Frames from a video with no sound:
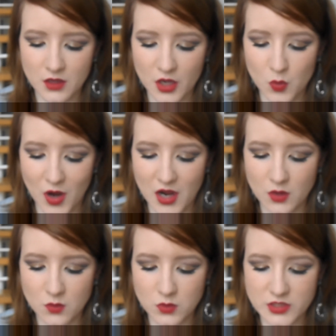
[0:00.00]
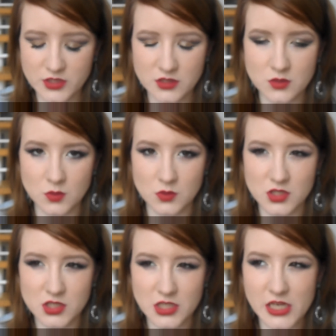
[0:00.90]
oh wow, what is this called?
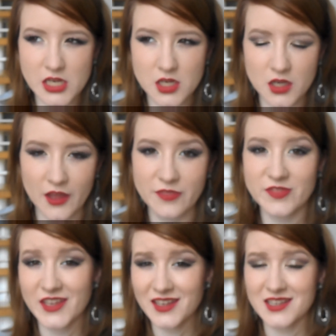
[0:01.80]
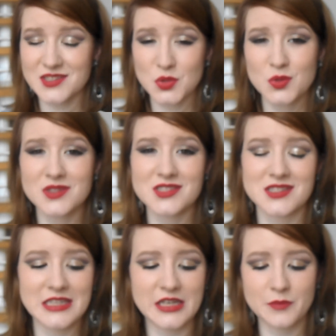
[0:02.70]
Sleek, I think it's called the
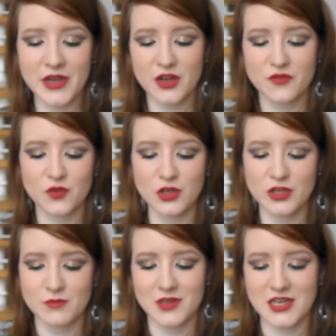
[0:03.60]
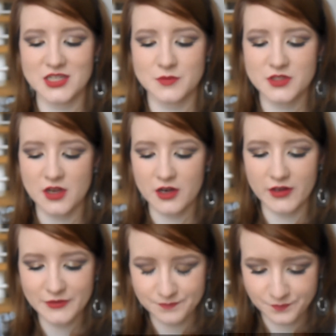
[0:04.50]
Sleek Mega Volume Lash Mascara.